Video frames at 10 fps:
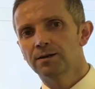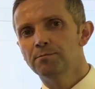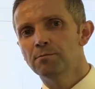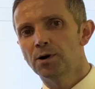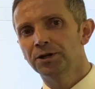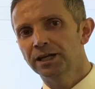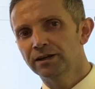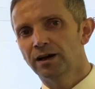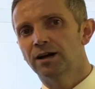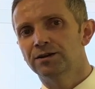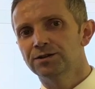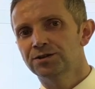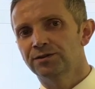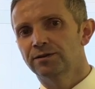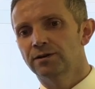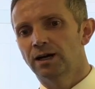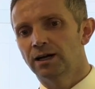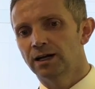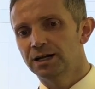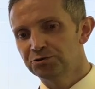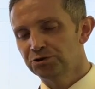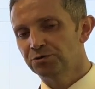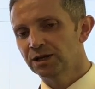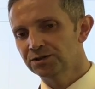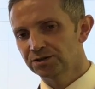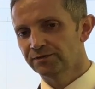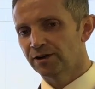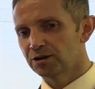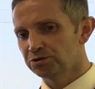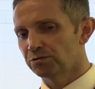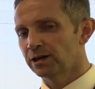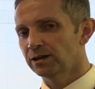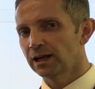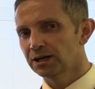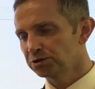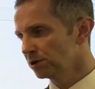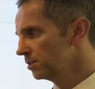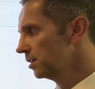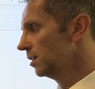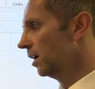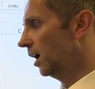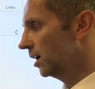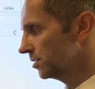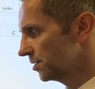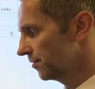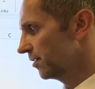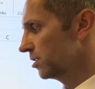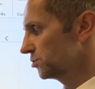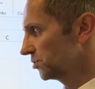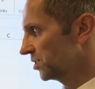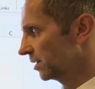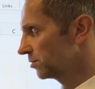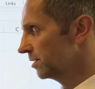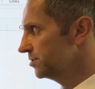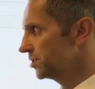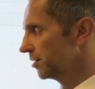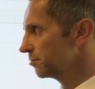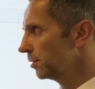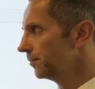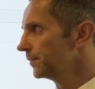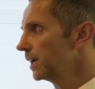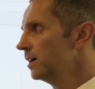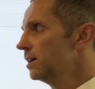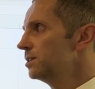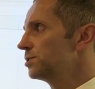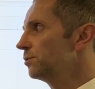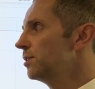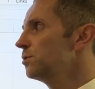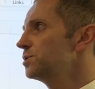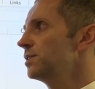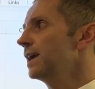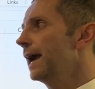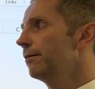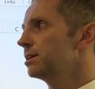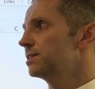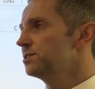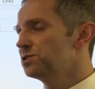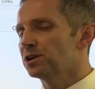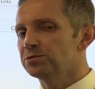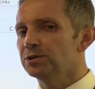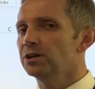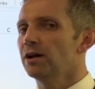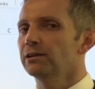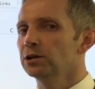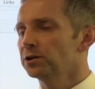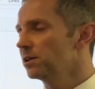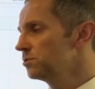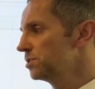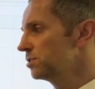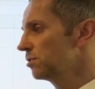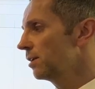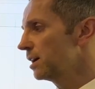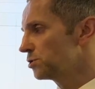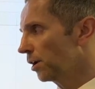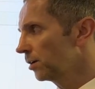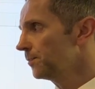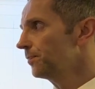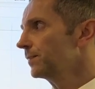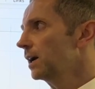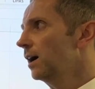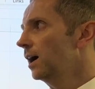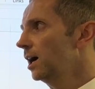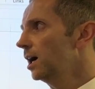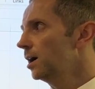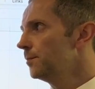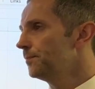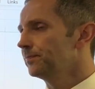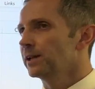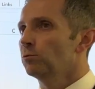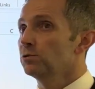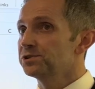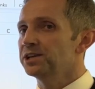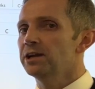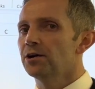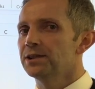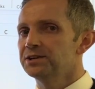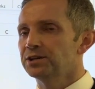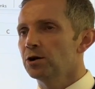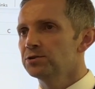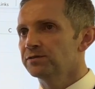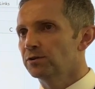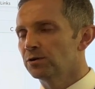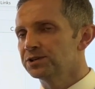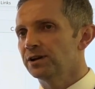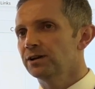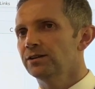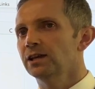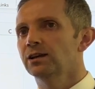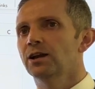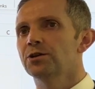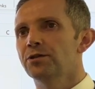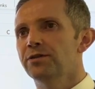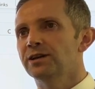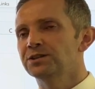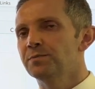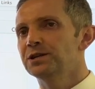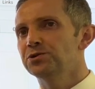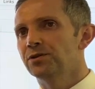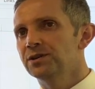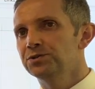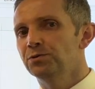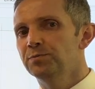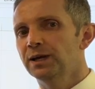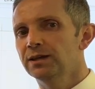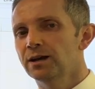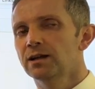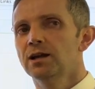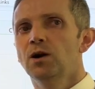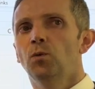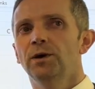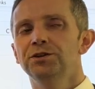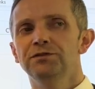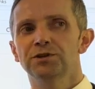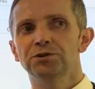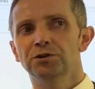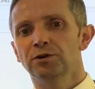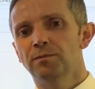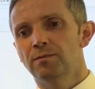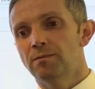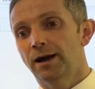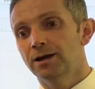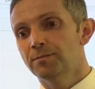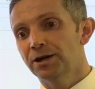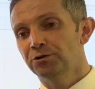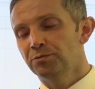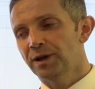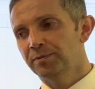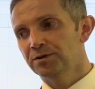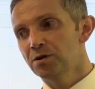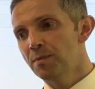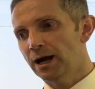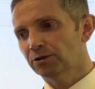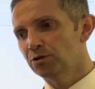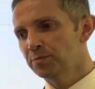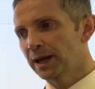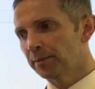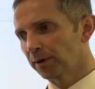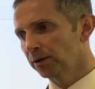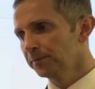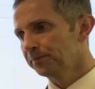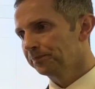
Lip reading: money and interest rates, financial regulation, and the financial sector in general. So those are the areas, ladies and gentlemen. You can have a look at those at your leisure. We'll see how this goes, of course. And I think another thing to mention on this would be that when you've done your micro paper and your macro paper,